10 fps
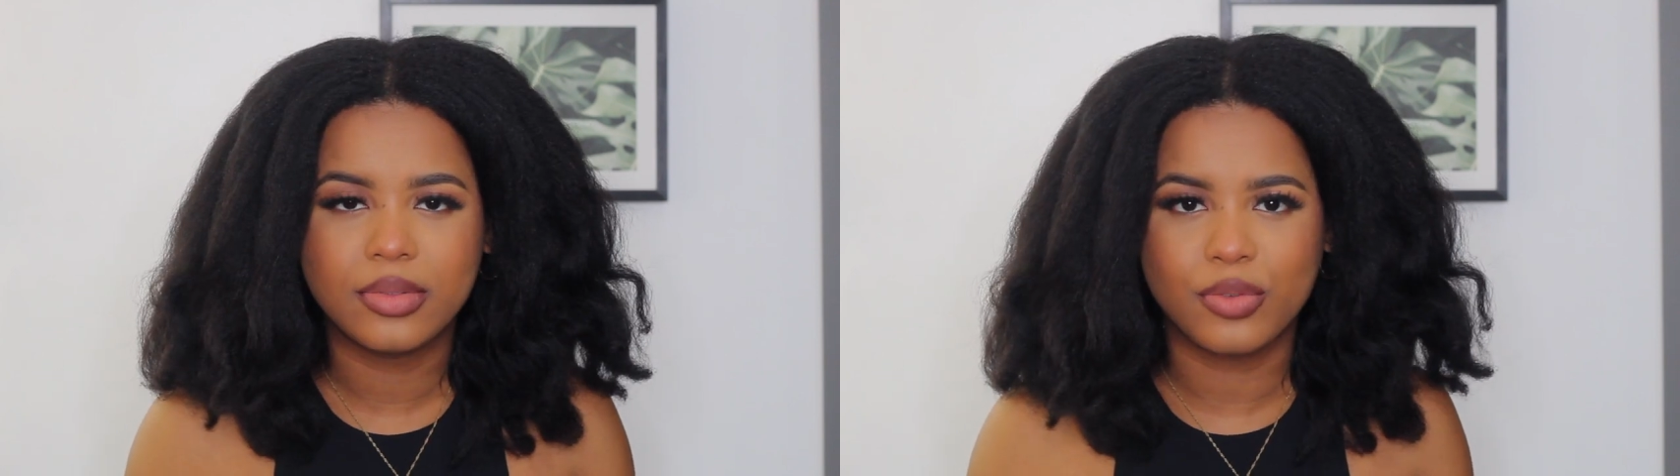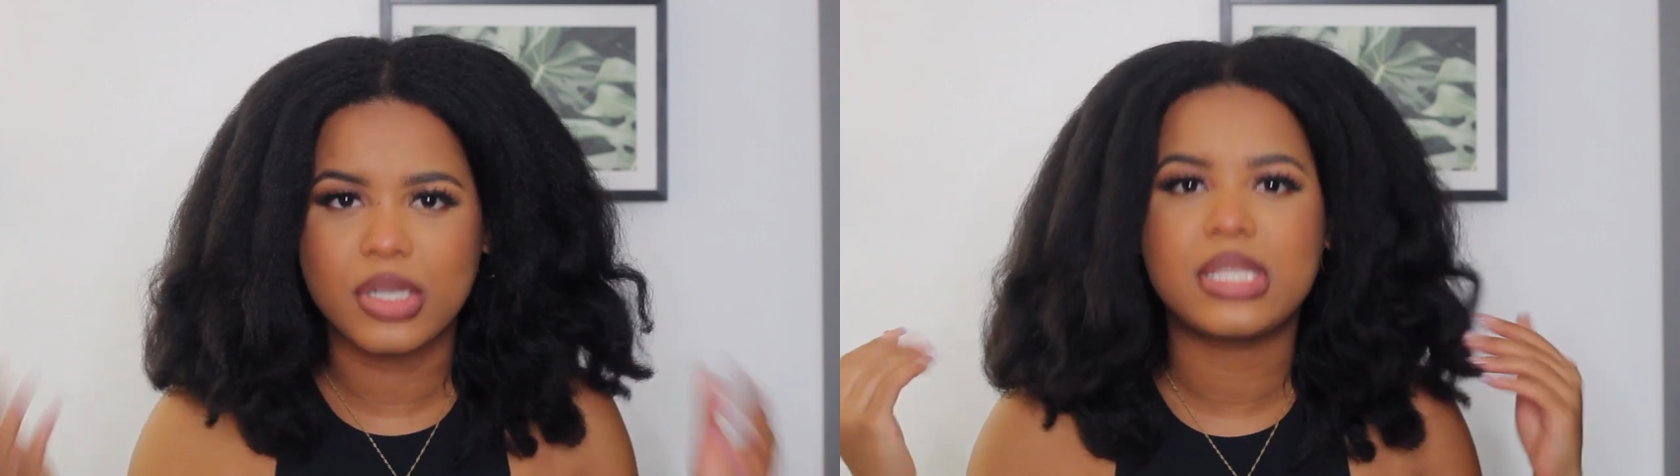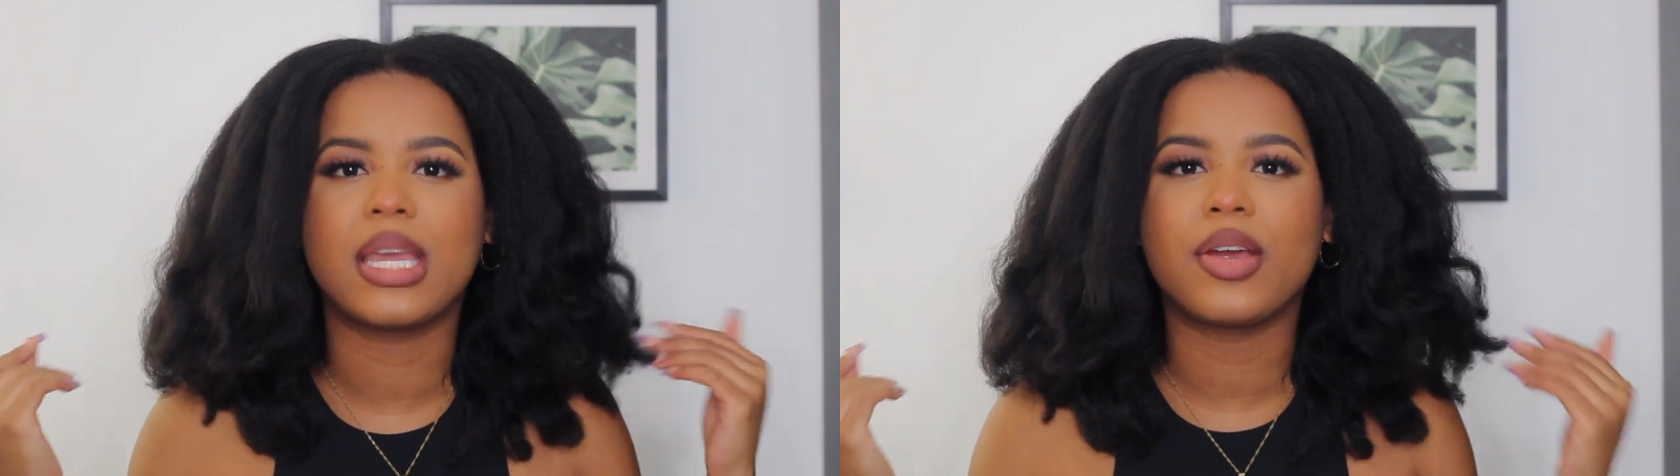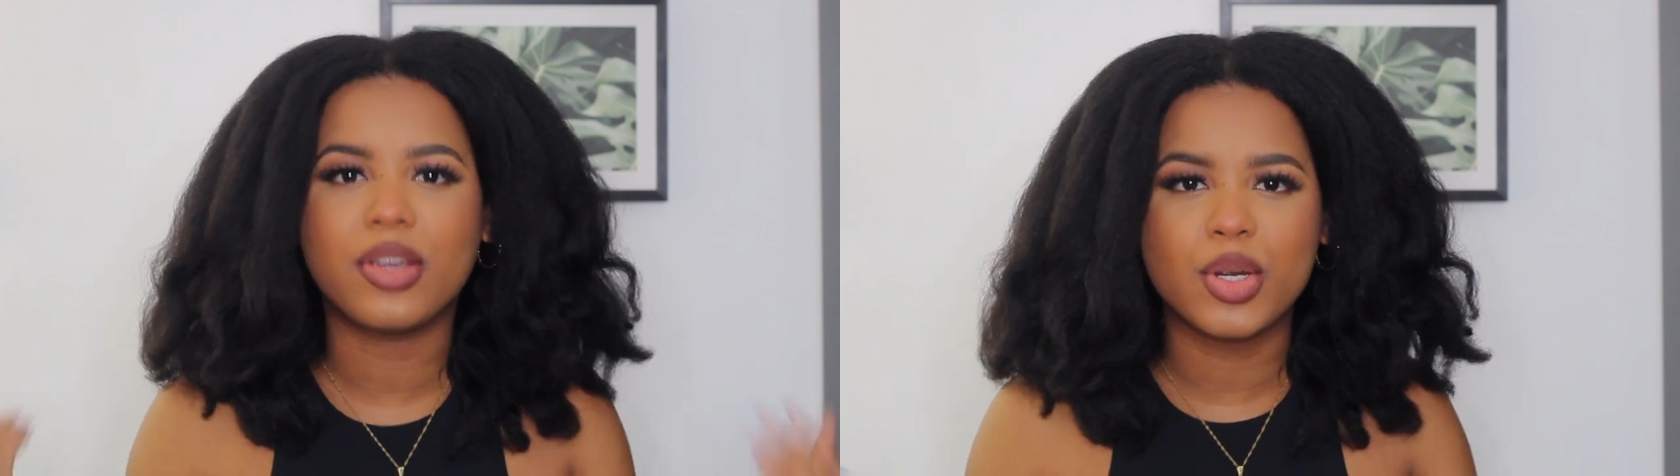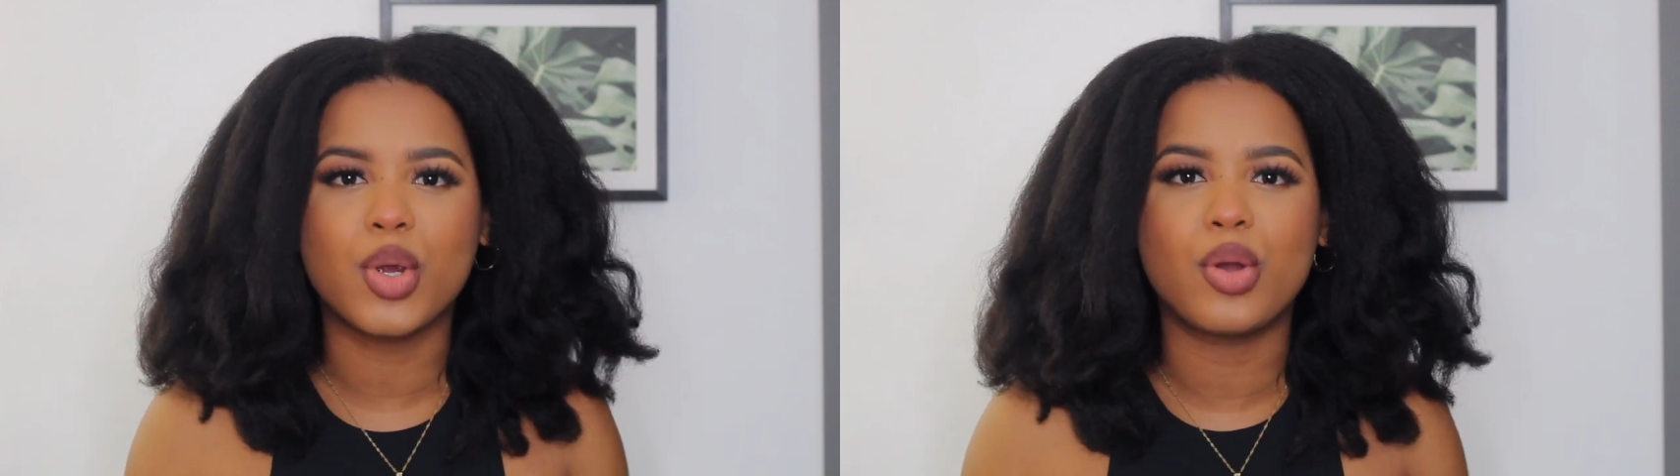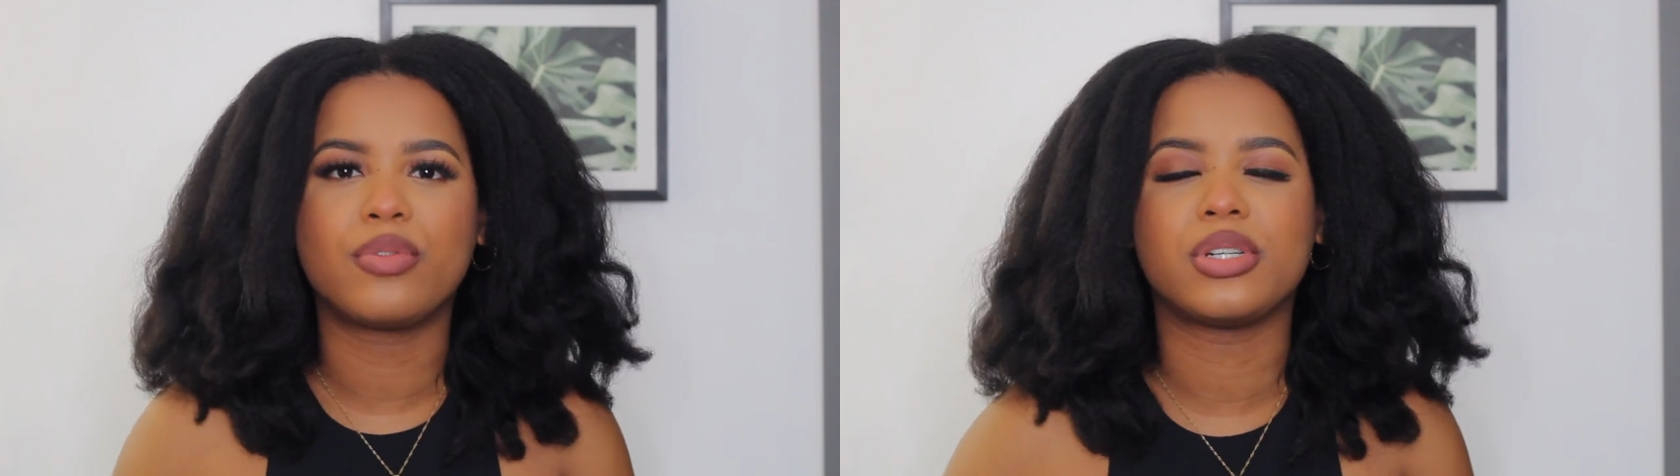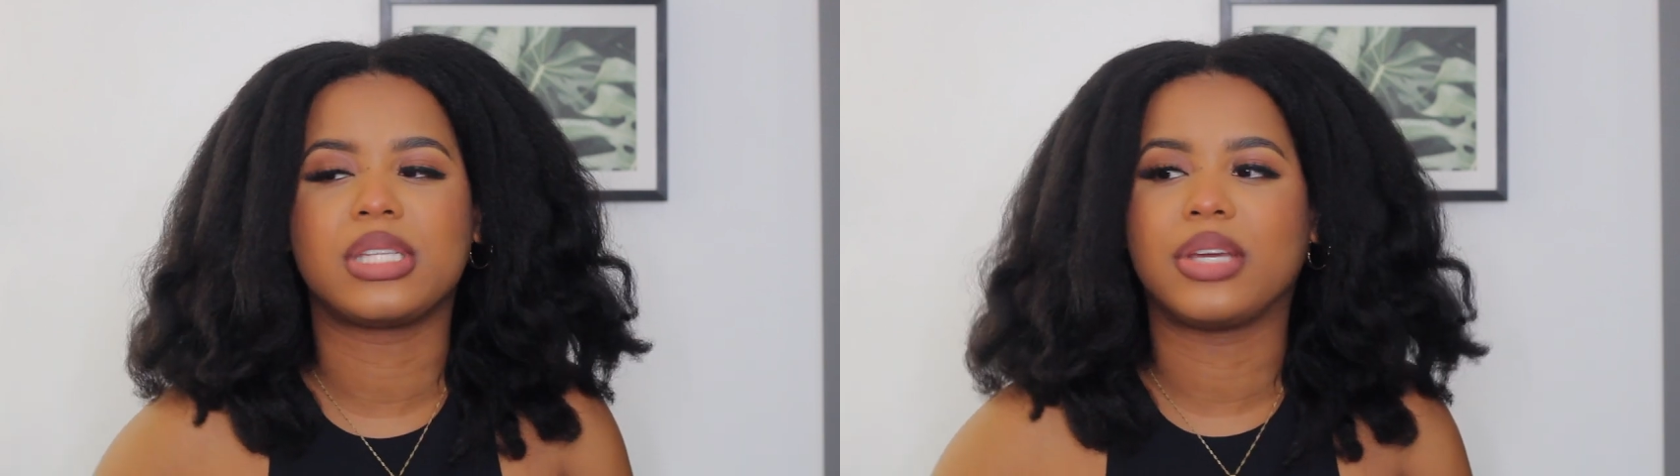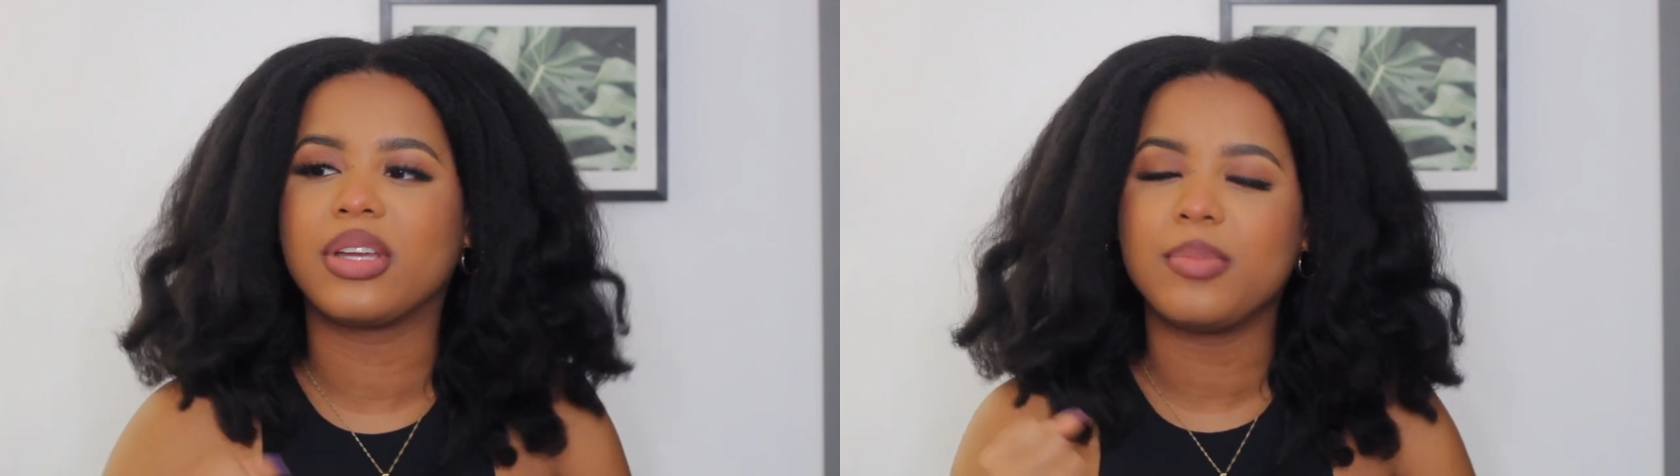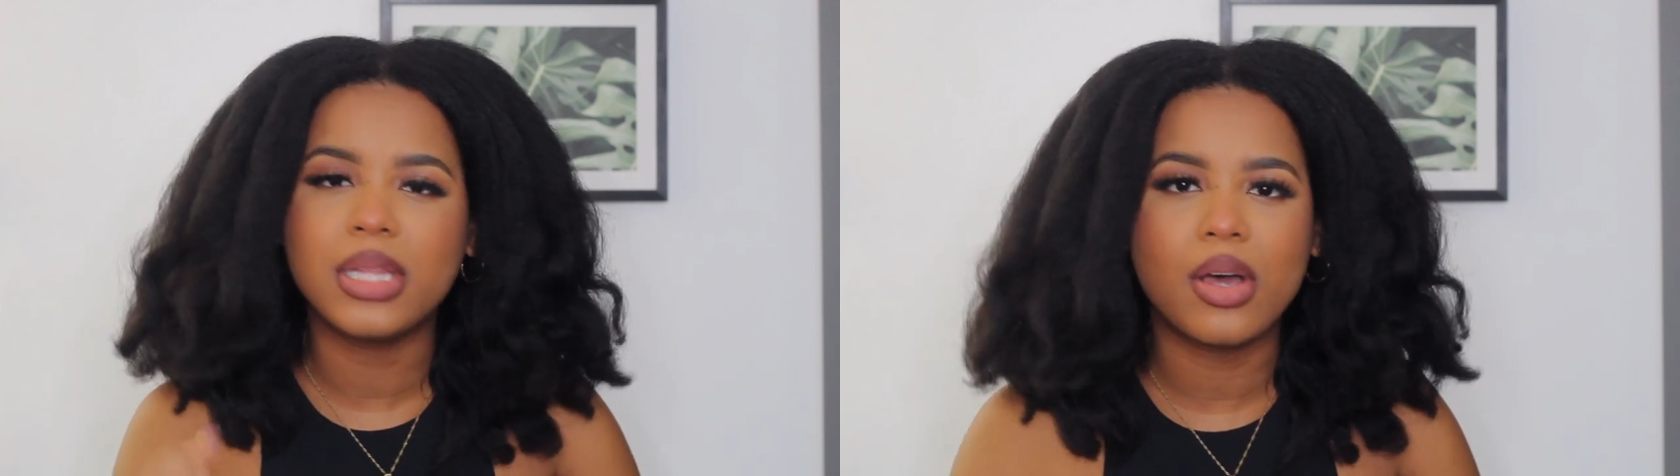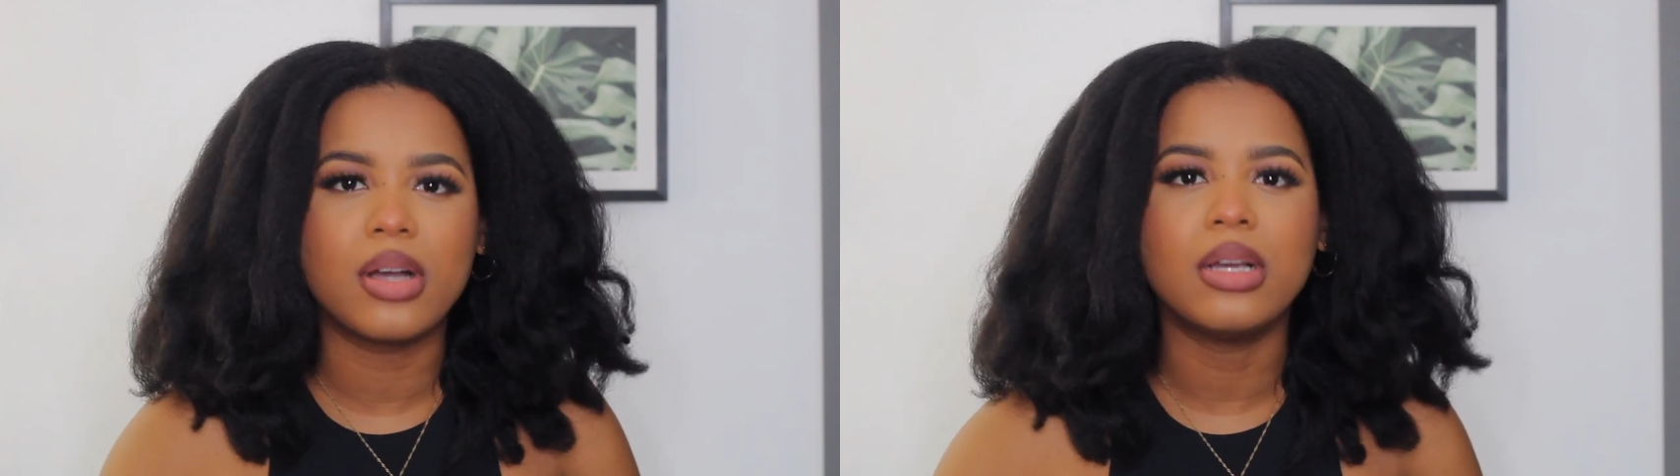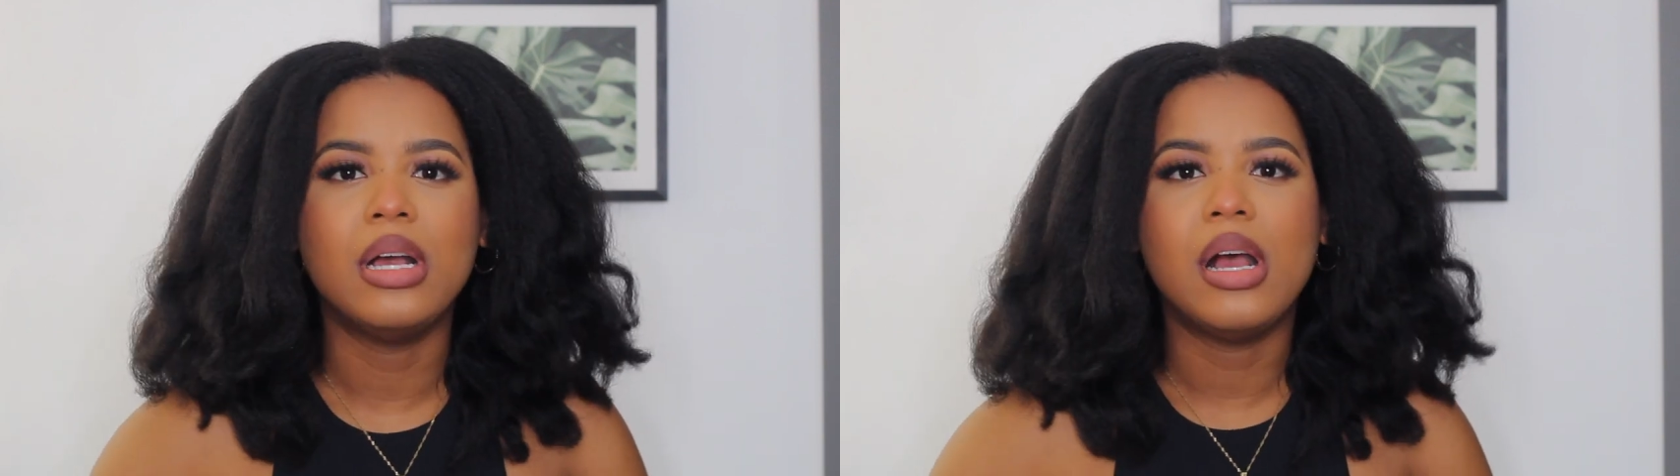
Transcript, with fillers: 4C hair can grow, 4C hair can be long,